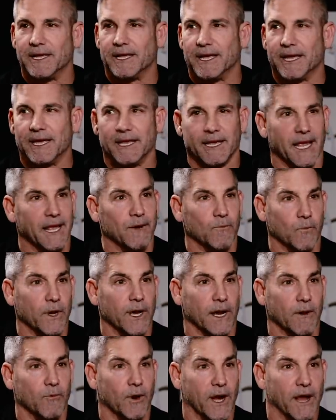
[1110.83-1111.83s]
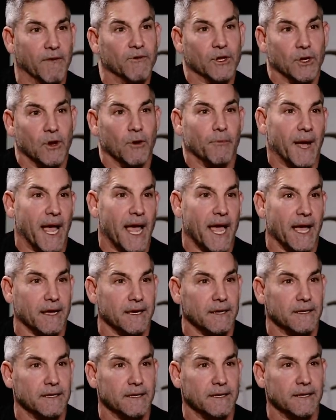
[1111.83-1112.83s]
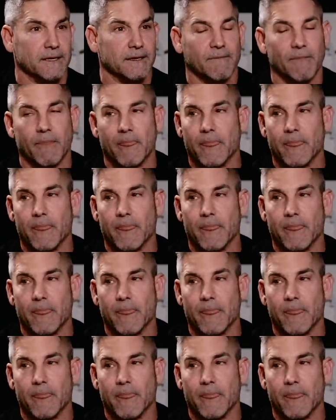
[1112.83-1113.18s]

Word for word: and, and we ha- we're having to go back mm-hmm.